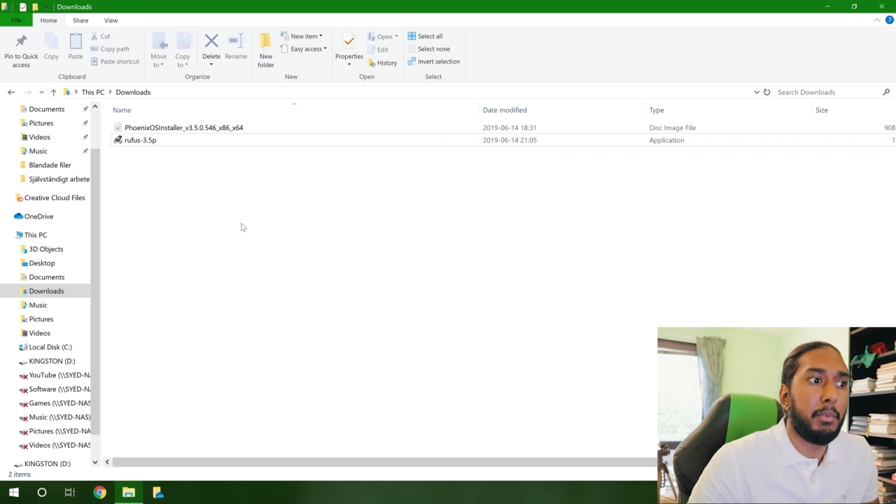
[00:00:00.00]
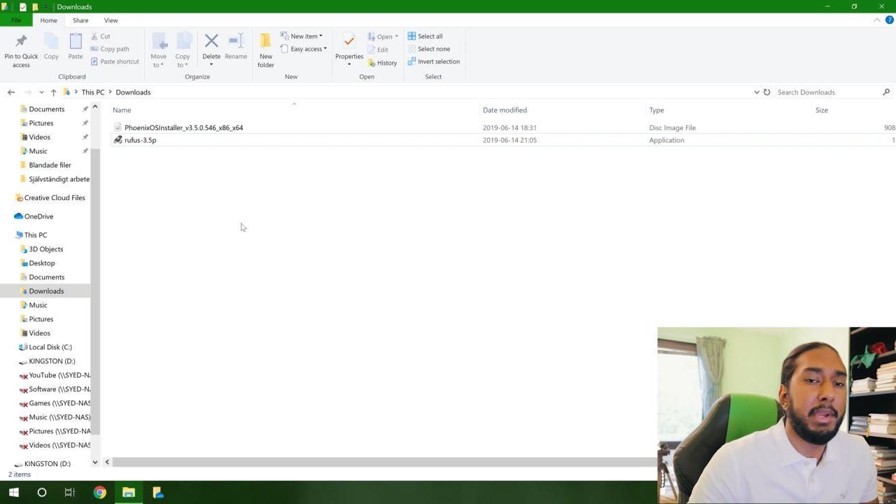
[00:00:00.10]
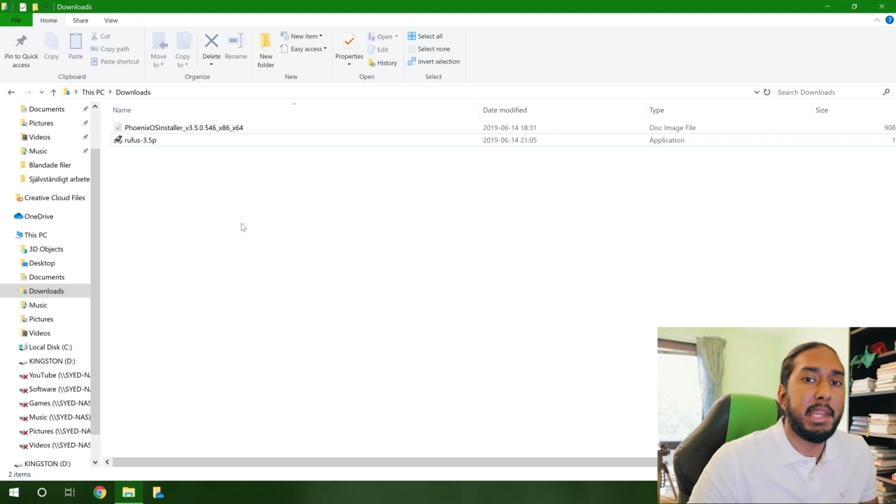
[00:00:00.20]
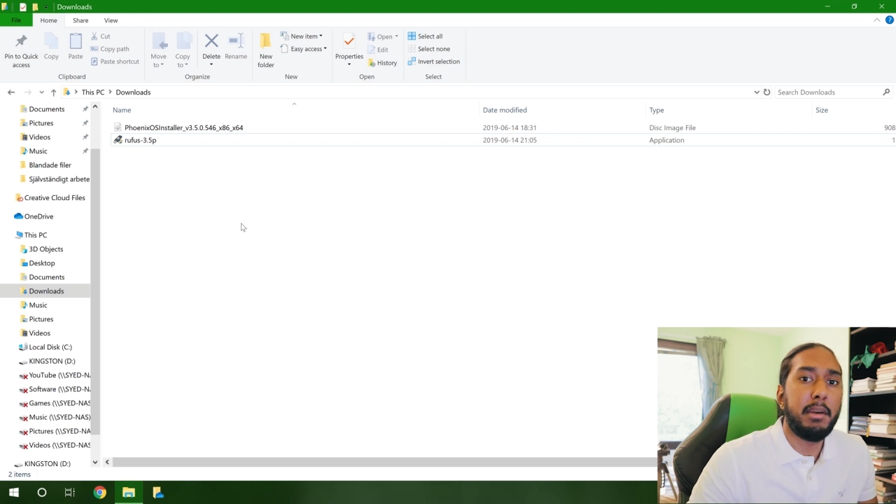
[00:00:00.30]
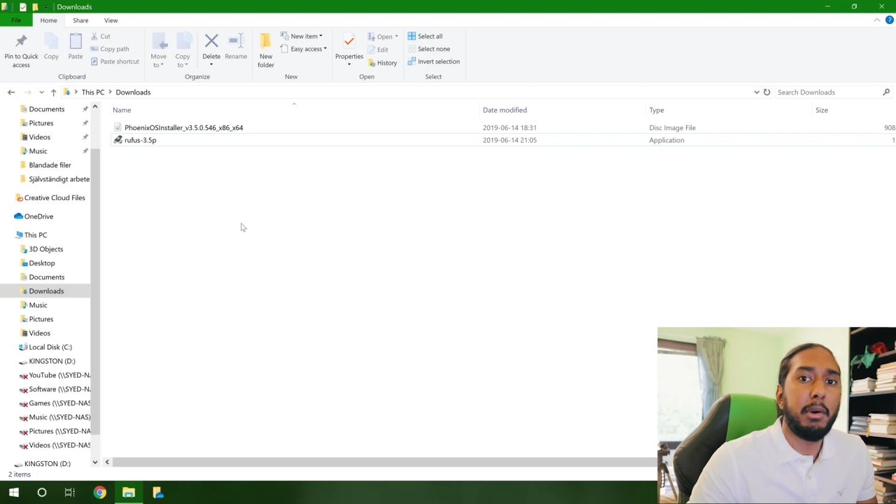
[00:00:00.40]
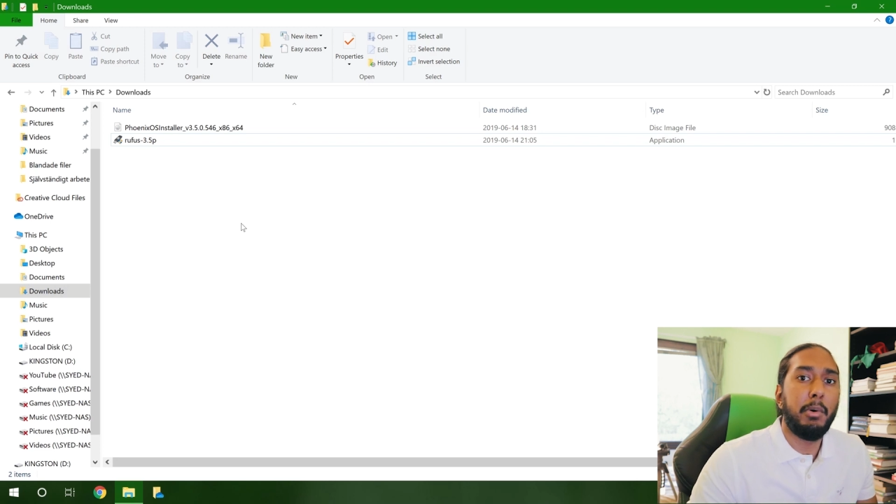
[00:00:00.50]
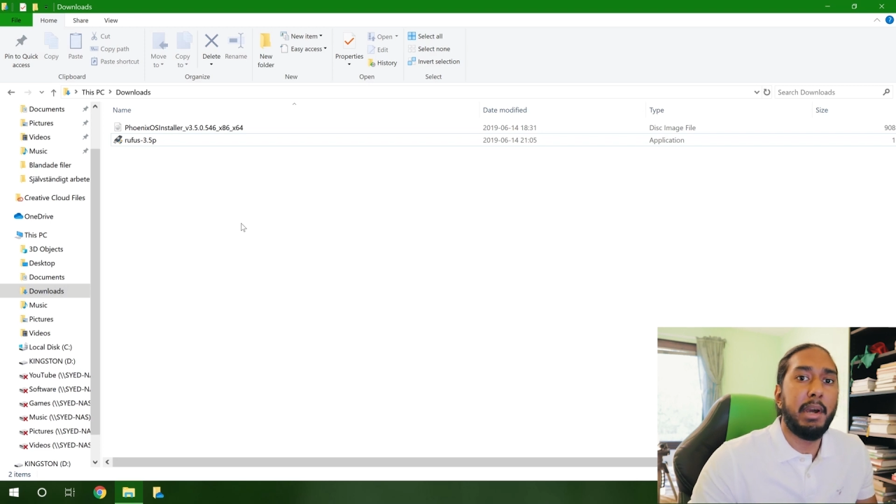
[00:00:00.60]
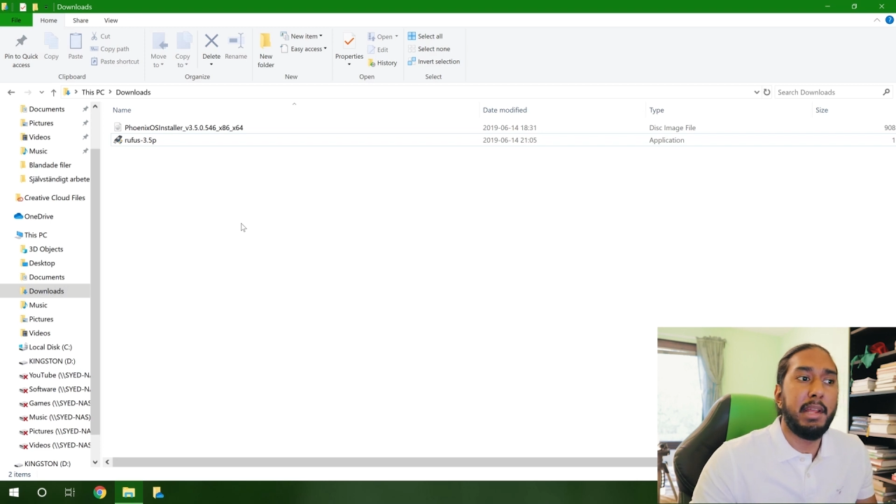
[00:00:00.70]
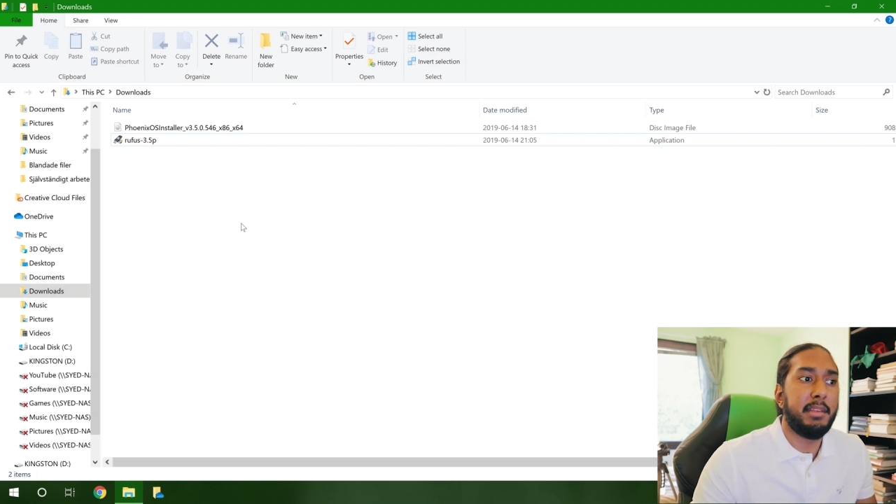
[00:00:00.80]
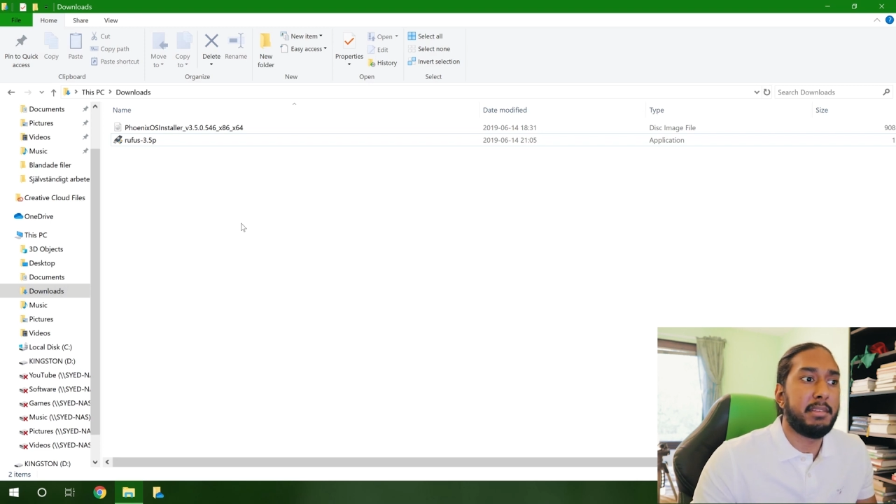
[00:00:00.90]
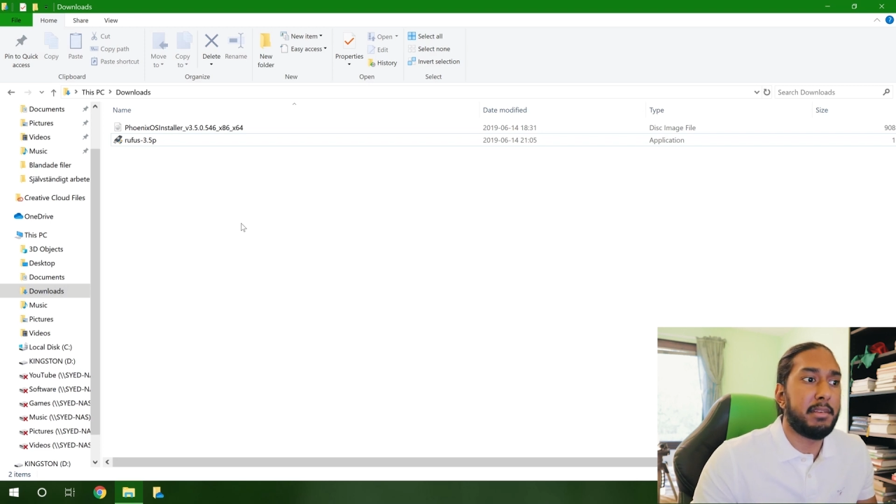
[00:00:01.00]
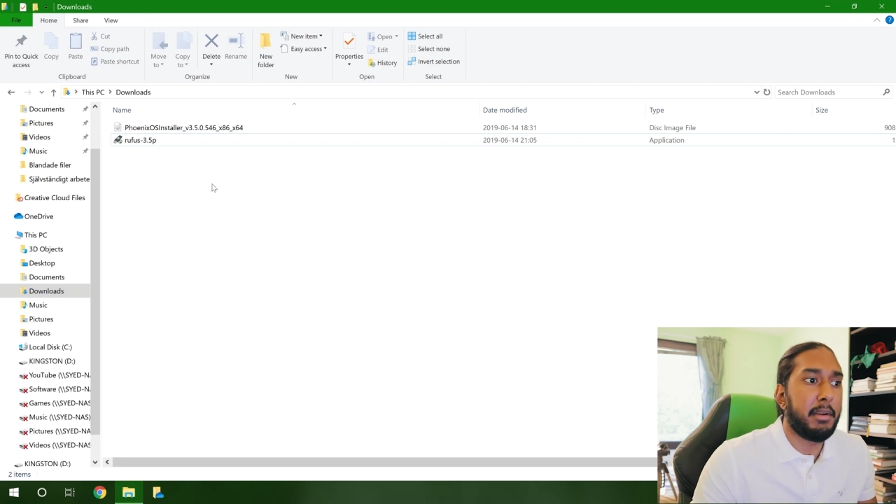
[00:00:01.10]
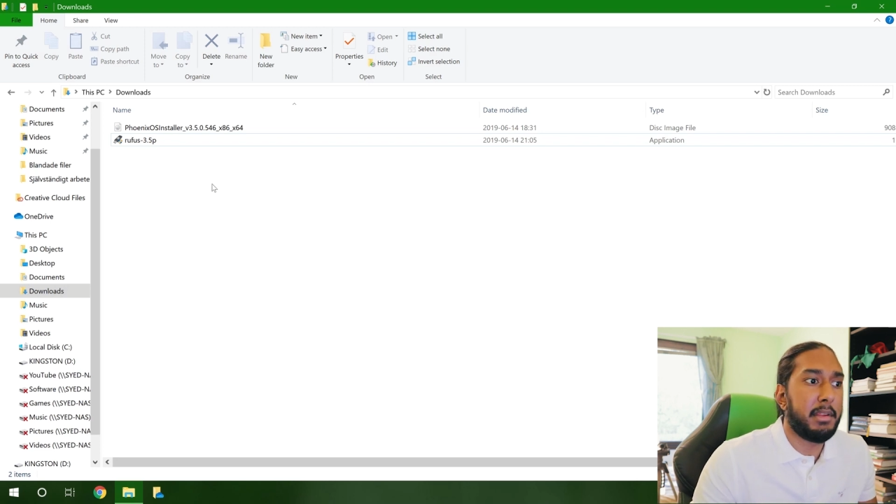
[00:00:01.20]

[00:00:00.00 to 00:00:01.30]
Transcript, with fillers: we can go ahead and start